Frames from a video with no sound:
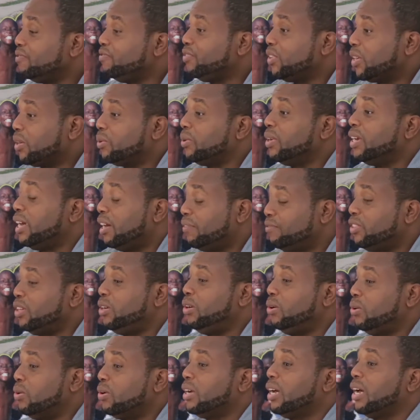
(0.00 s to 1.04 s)
very well have to
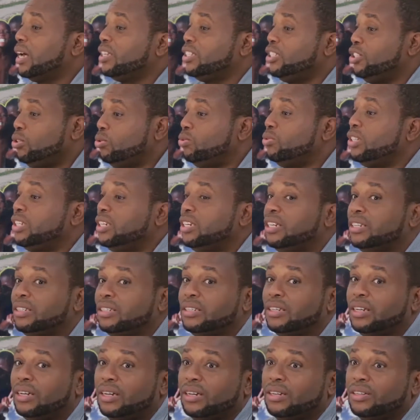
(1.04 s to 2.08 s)
look at using it
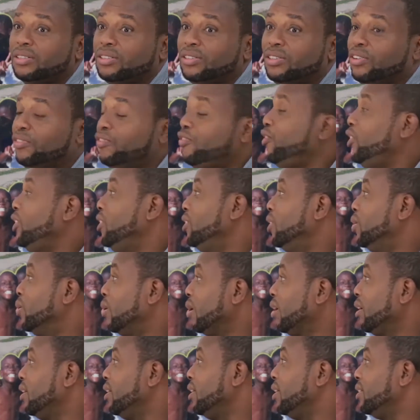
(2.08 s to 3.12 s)
to feed the
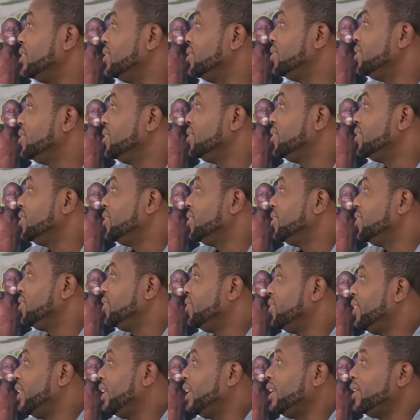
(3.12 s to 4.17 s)
world.
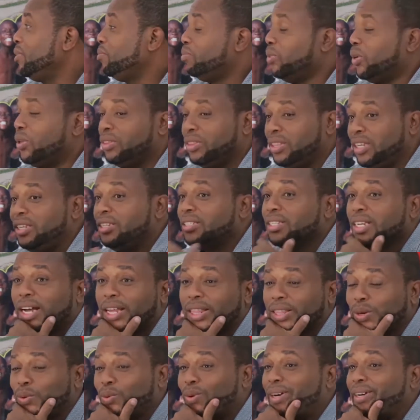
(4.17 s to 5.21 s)
Right, but these
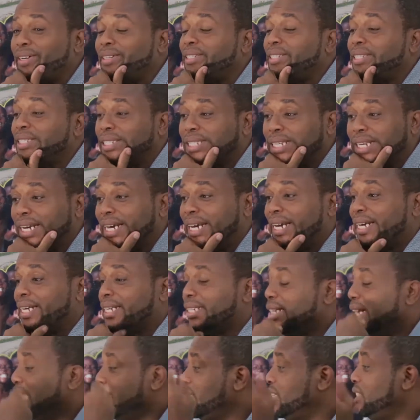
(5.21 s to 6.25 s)
other ones
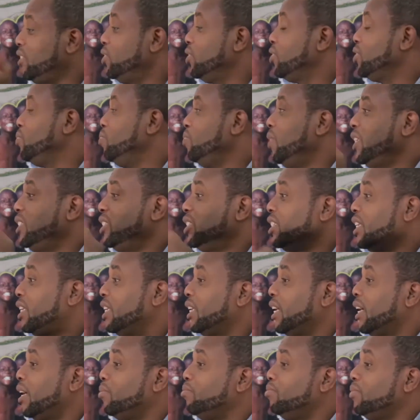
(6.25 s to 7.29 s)
that they just
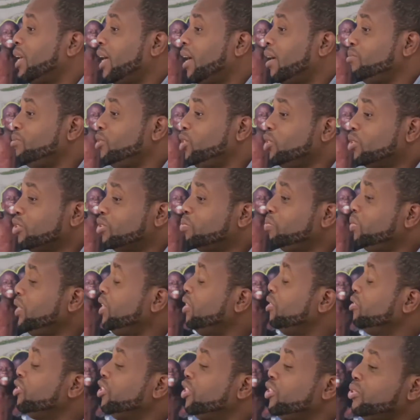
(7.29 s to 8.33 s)
mentioned, I'm just
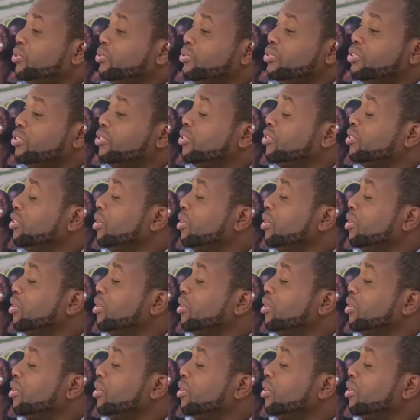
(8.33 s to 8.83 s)
being introduced to